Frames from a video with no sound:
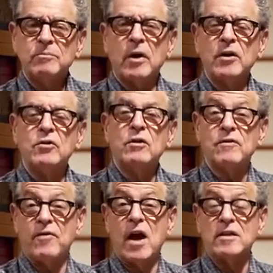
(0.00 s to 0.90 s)
but you
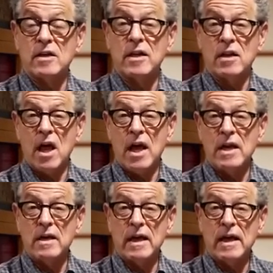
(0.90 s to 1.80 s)
can find it
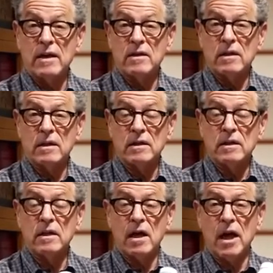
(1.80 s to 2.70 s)
online, and
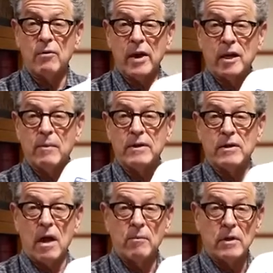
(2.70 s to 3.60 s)
I recommend
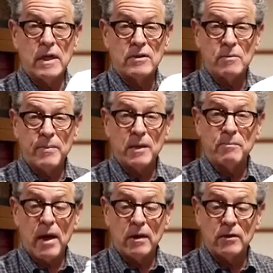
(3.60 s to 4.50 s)
it. It's a big
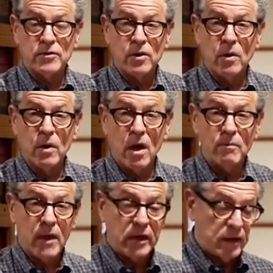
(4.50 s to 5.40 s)
bottle, so
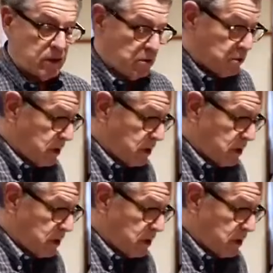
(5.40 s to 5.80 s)
I'm not going to use